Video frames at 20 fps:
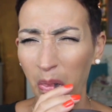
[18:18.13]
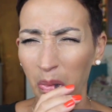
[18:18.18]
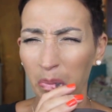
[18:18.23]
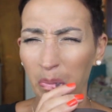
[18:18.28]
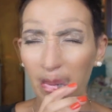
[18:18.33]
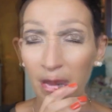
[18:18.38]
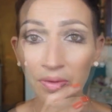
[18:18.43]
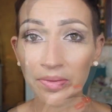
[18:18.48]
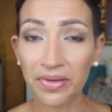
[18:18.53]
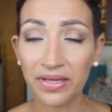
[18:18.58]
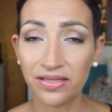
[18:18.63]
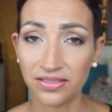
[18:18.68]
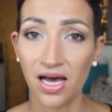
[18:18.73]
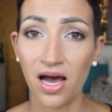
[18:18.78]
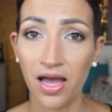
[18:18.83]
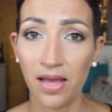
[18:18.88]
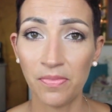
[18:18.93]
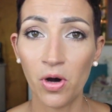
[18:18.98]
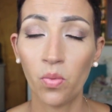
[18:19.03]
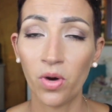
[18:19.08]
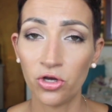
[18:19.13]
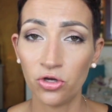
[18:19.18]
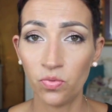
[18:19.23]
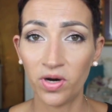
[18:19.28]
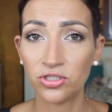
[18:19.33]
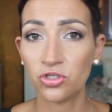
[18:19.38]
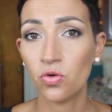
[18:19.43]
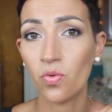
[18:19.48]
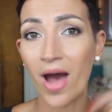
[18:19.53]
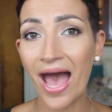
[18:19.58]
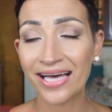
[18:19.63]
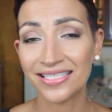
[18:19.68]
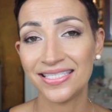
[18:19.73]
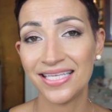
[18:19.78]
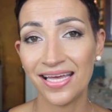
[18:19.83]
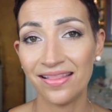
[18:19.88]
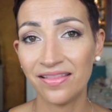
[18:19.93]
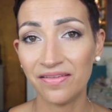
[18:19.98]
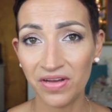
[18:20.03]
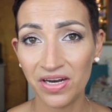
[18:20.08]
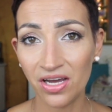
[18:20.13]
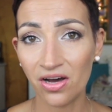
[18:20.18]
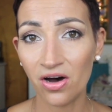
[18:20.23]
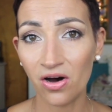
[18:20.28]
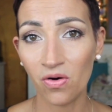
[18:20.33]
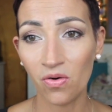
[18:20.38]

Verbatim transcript: Now would be the time where you want to exit the video,